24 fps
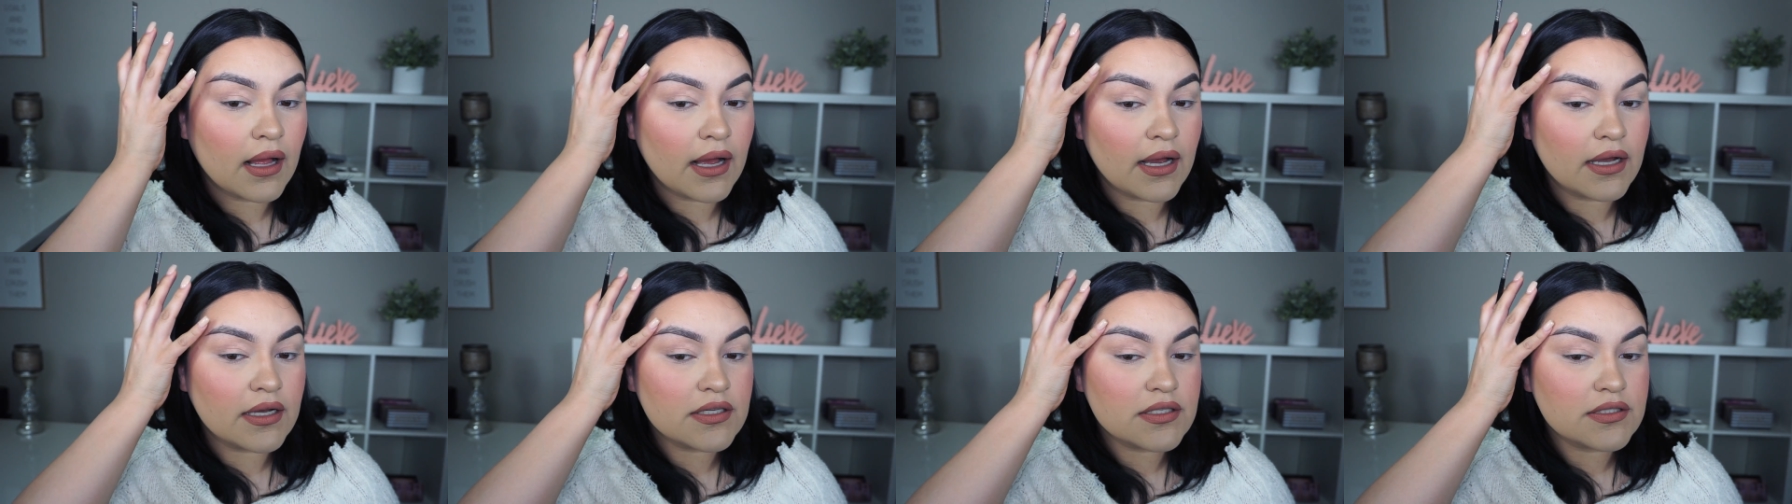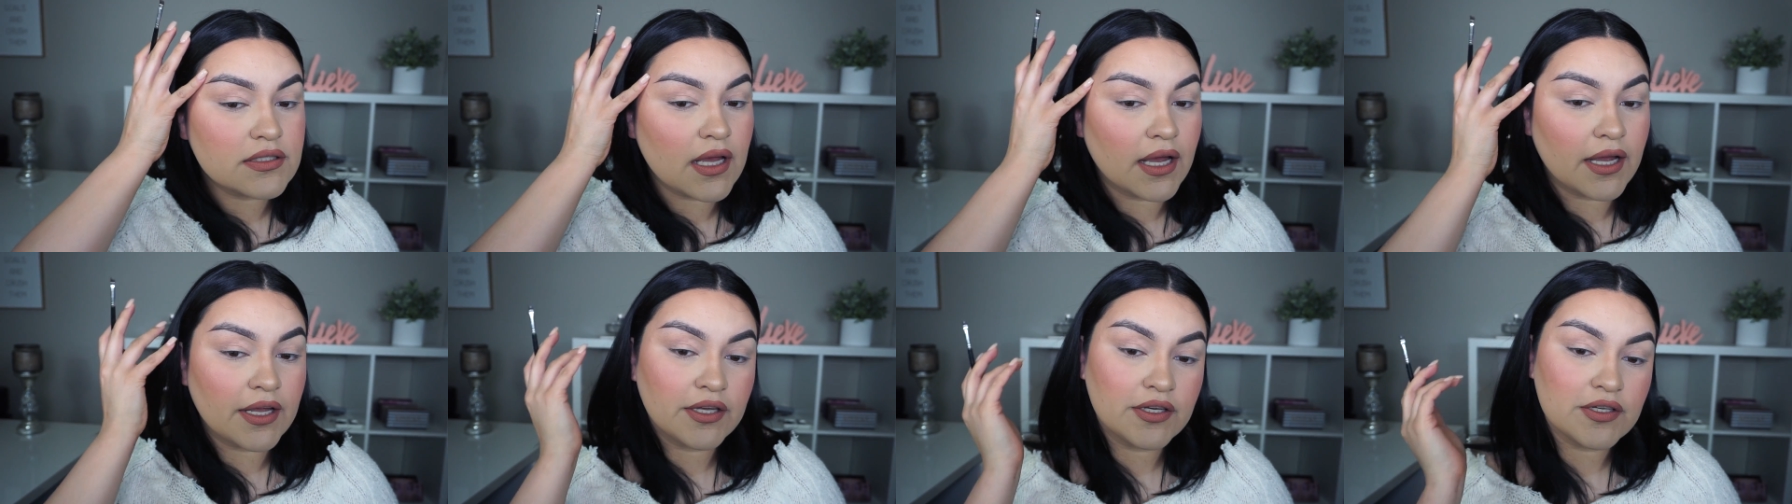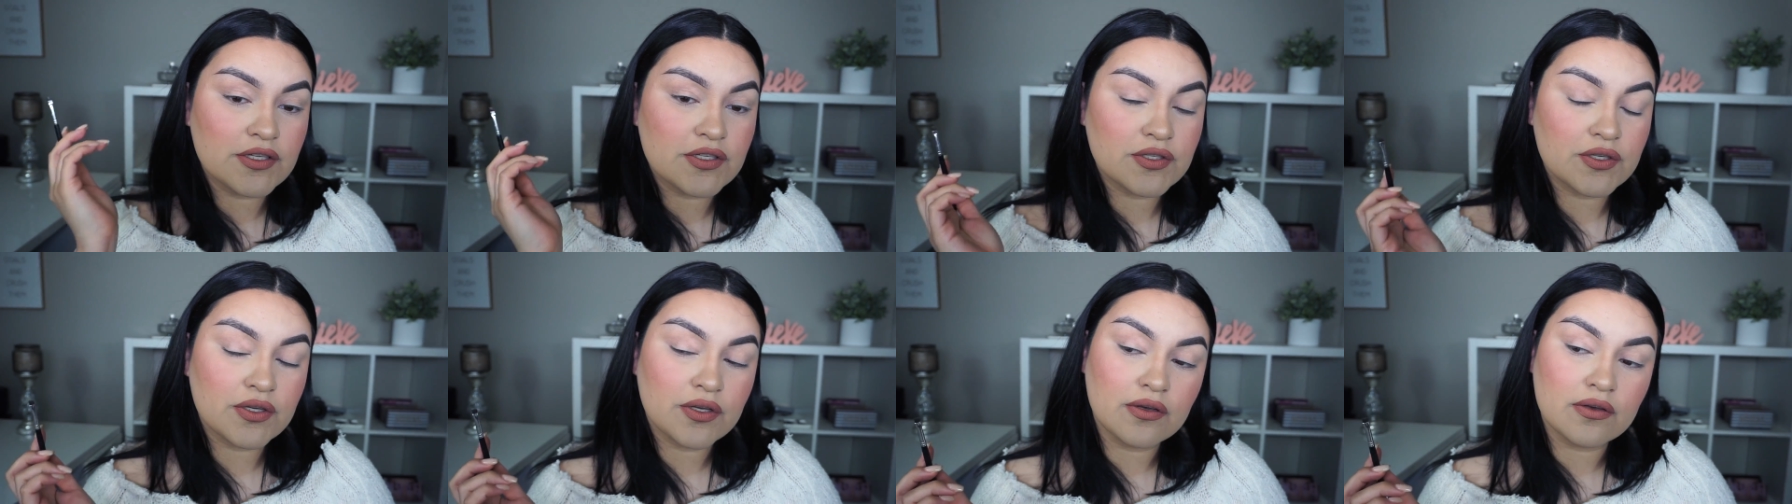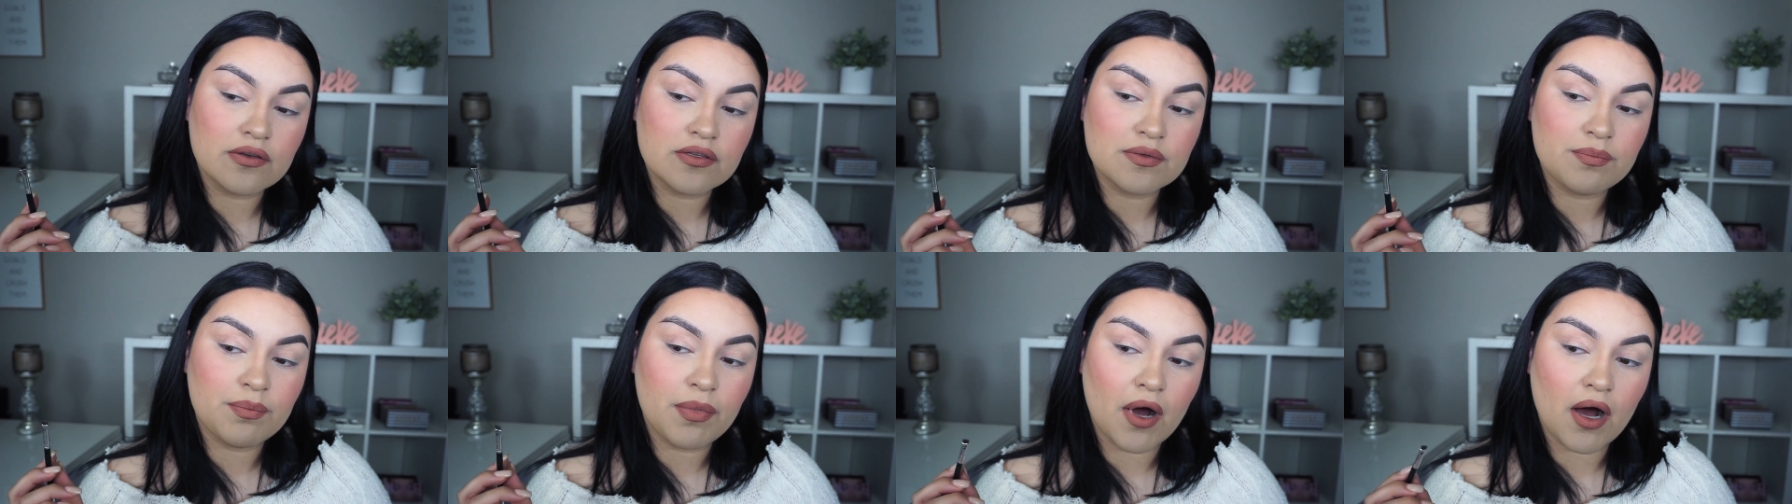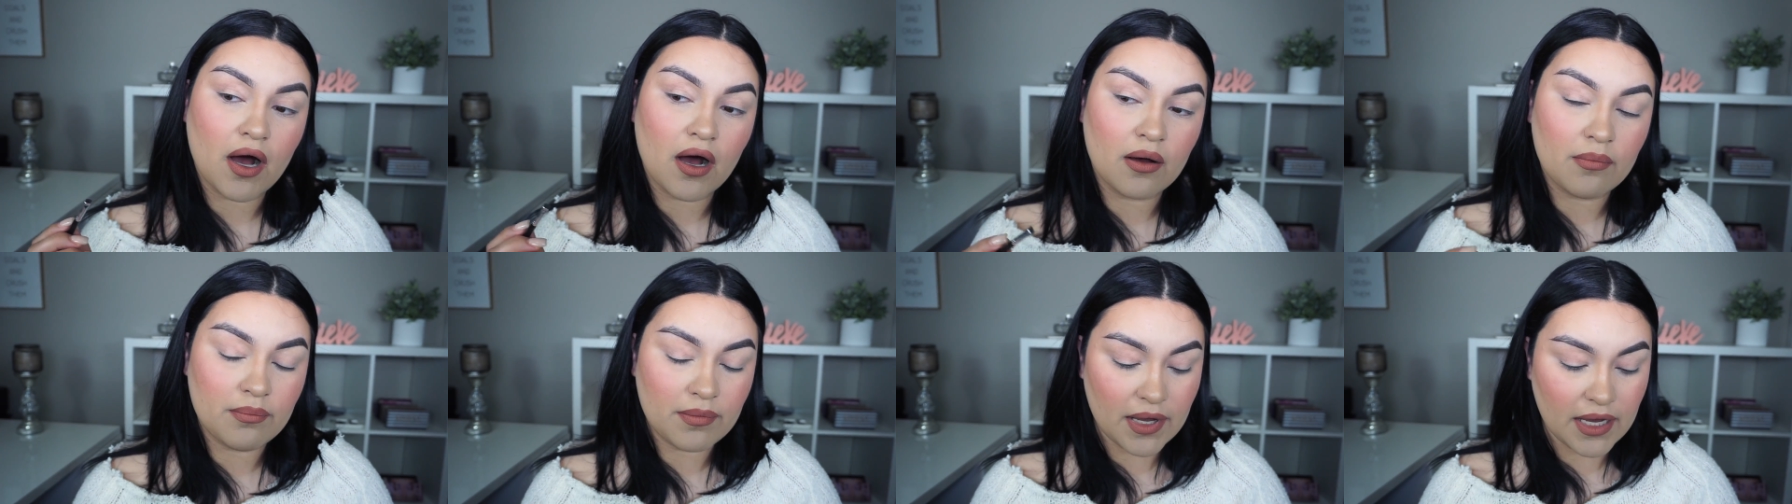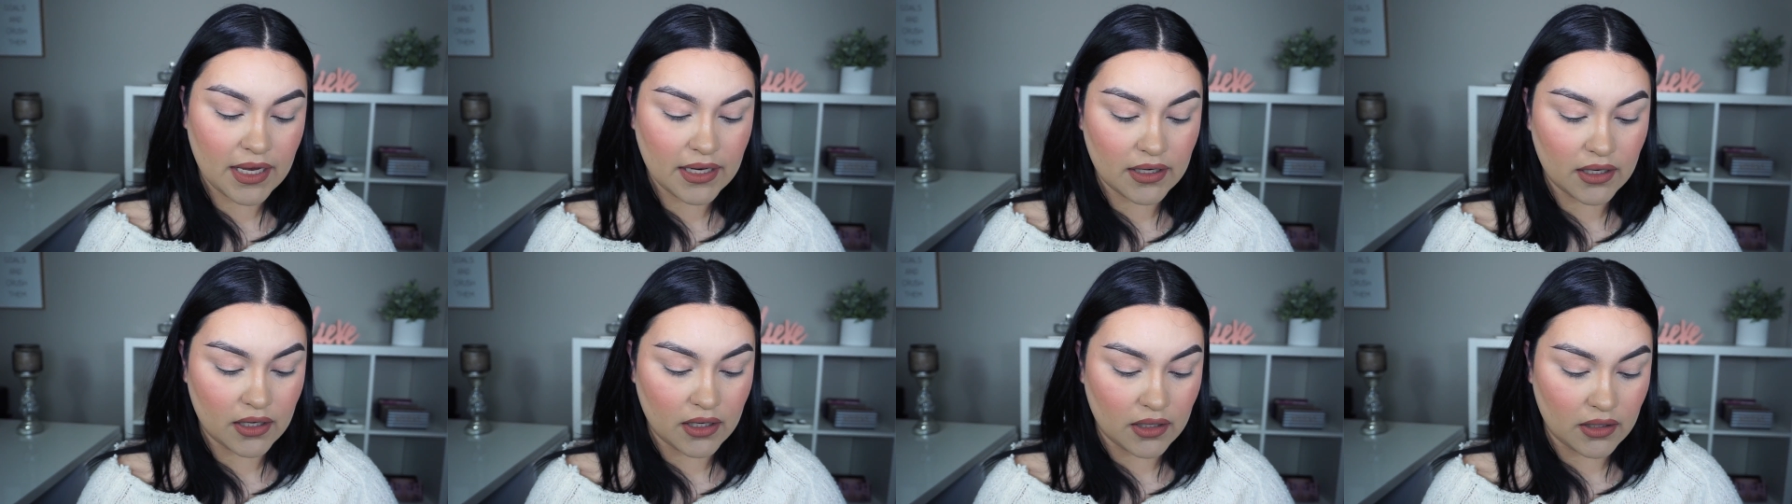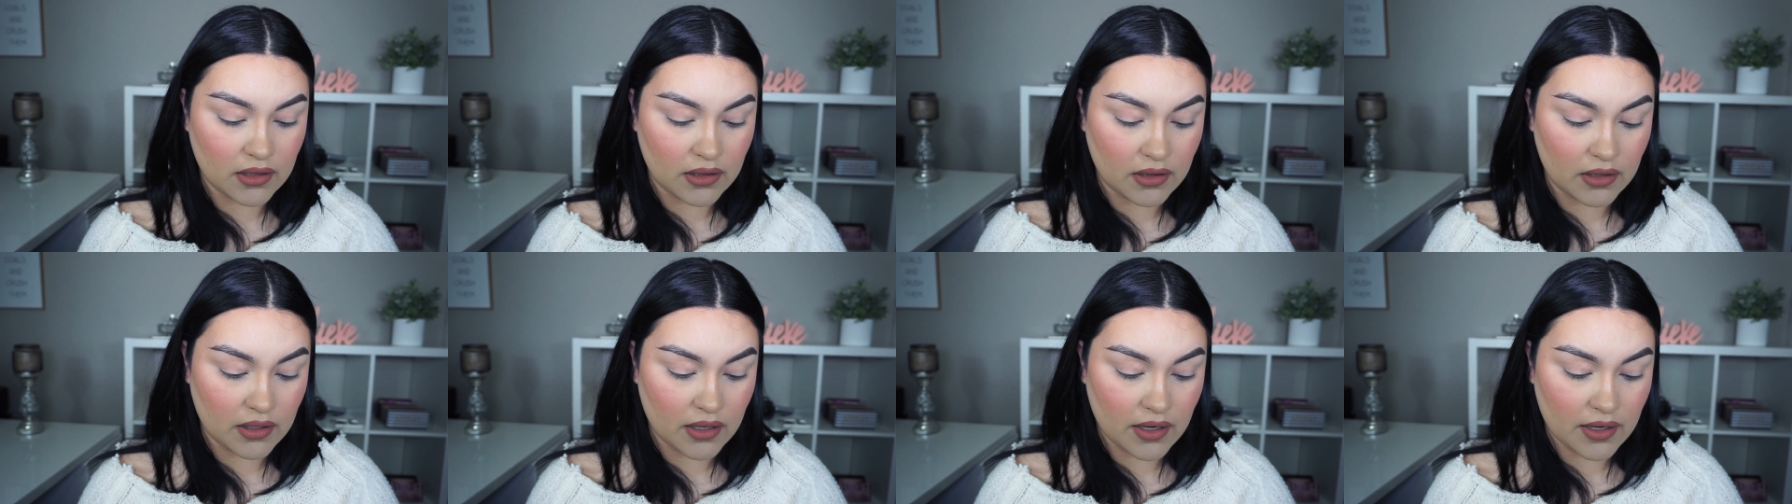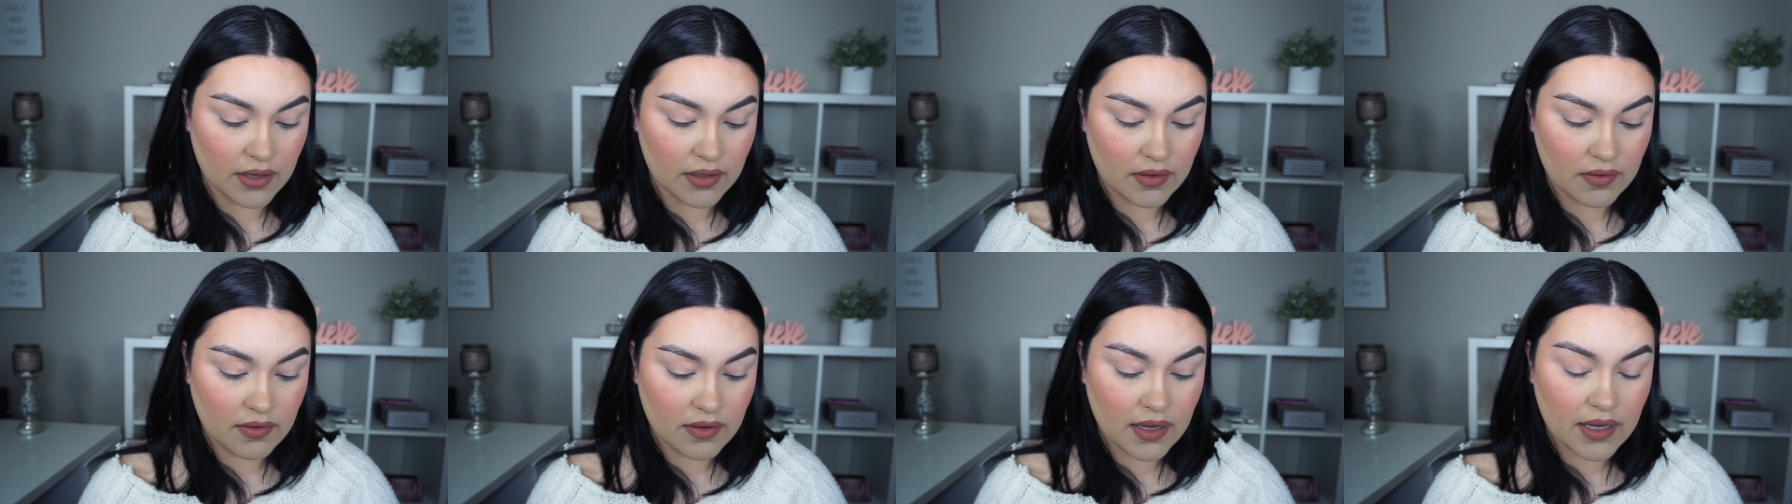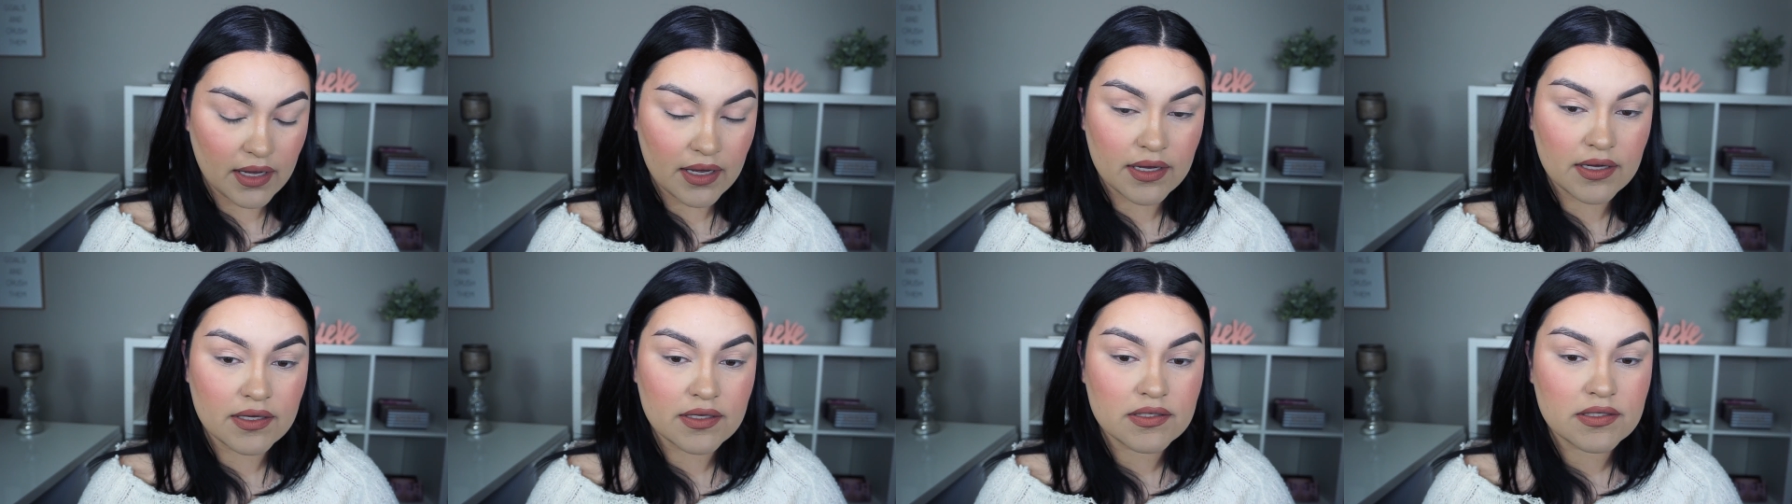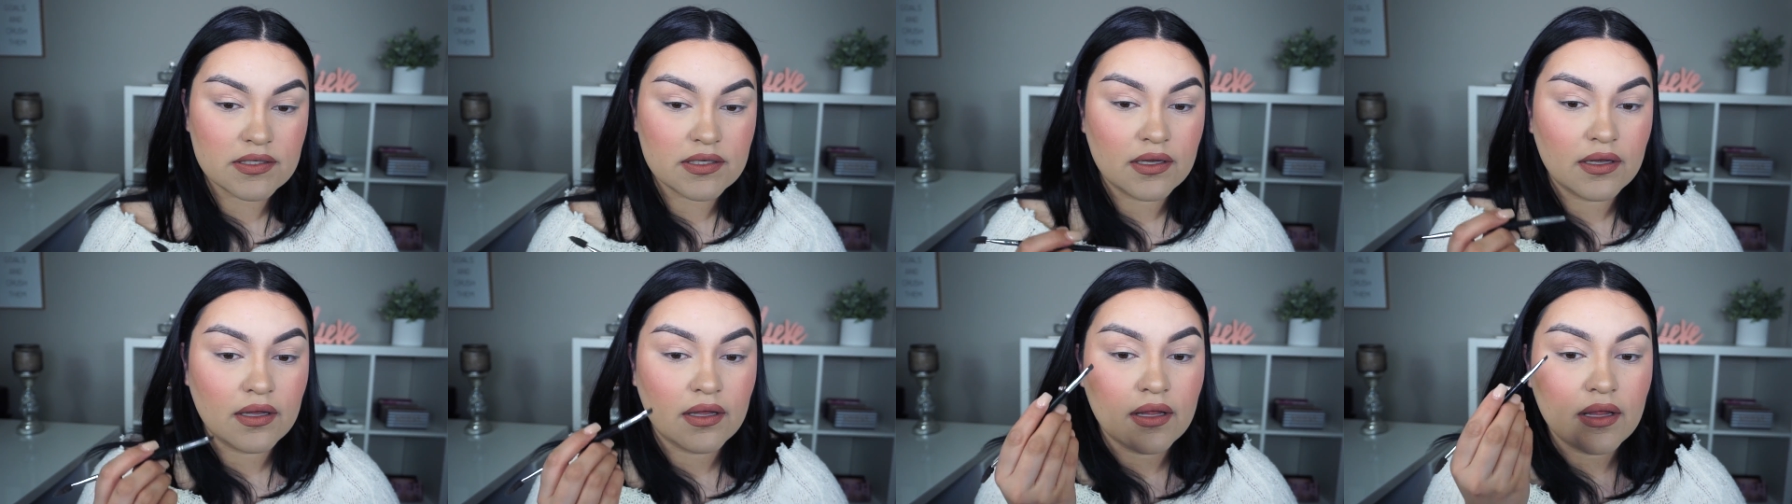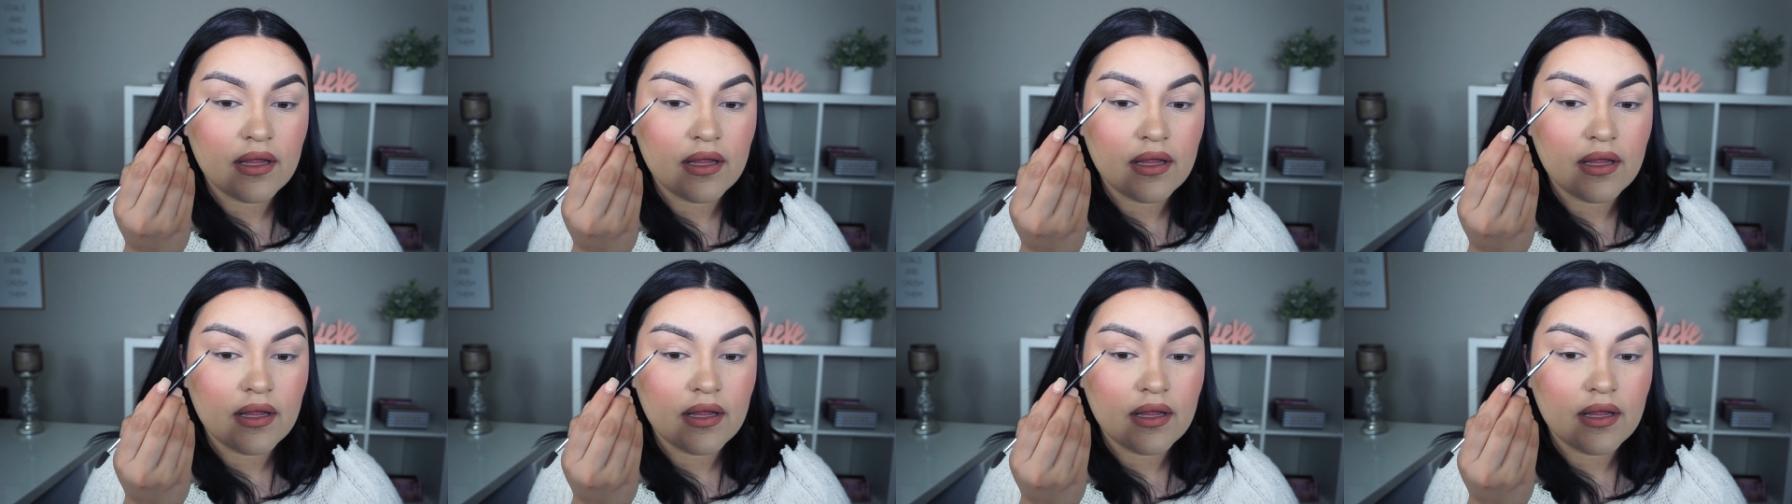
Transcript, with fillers: I used to use pomade a lot, you guys.